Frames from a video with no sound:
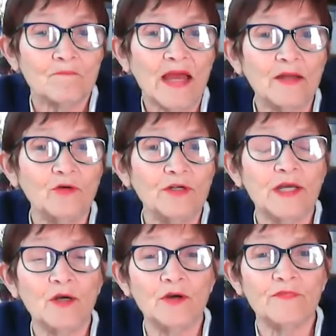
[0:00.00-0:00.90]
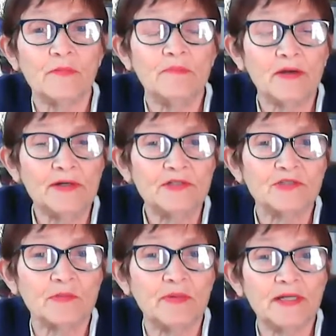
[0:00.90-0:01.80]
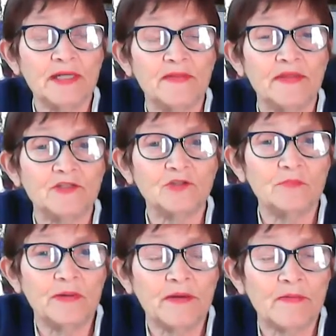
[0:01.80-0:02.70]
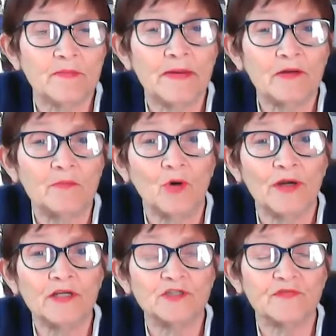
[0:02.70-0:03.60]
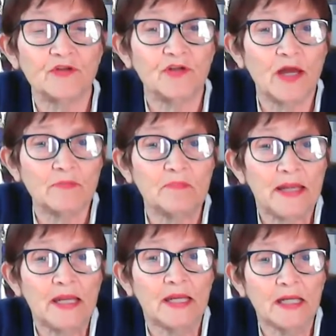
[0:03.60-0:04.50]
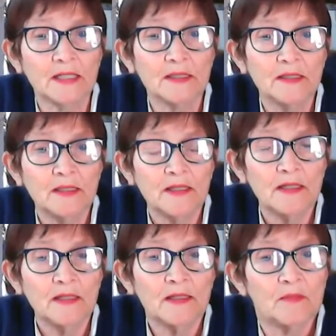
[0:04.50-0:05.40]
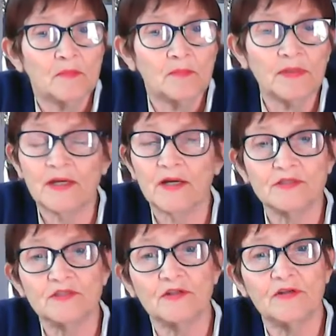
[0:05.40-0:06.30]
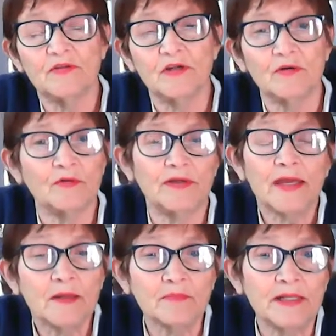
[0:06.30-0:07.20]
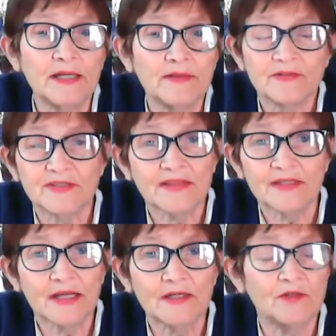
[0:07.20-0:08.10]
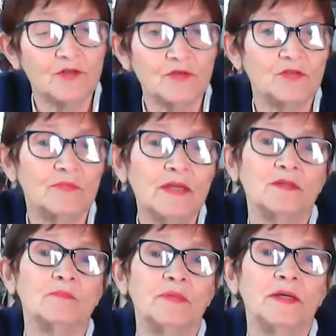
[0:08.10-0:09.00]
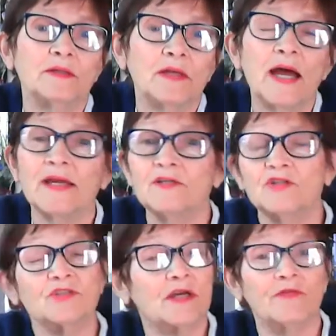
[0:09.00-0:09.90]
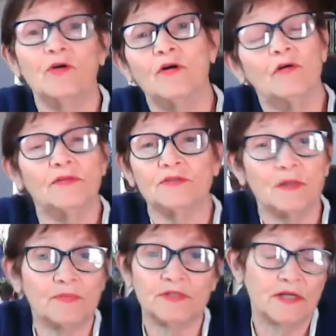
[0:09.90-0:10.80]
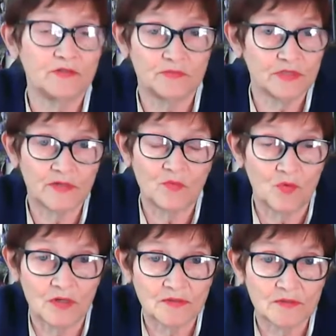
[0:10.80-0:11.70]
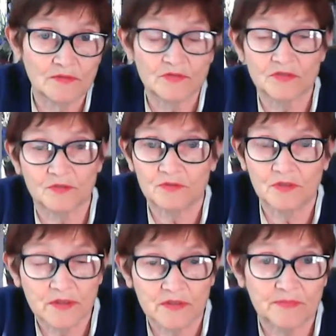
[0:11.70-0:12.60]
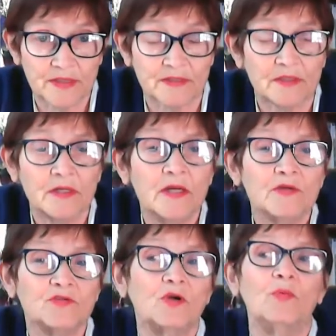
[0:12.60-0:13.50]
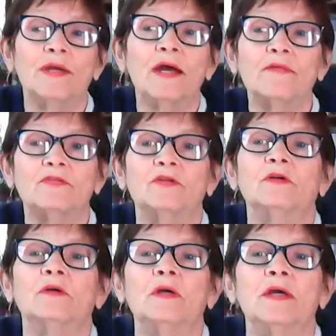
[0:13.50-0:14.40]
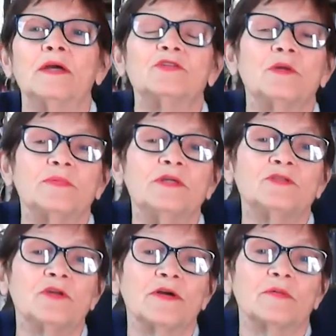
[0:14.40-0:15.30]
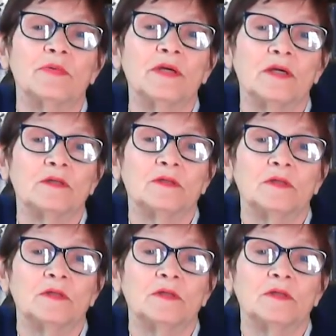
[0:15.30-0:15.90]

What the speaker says: I don't care if I'm married to somebody and they should pay the mortgage. If they're not paying it because they're gambling, there's nothing I can do to make them pay it. I can just have all the temper tantrums I want. They're still not going to pay it. So we have to accept he's not going to pay it.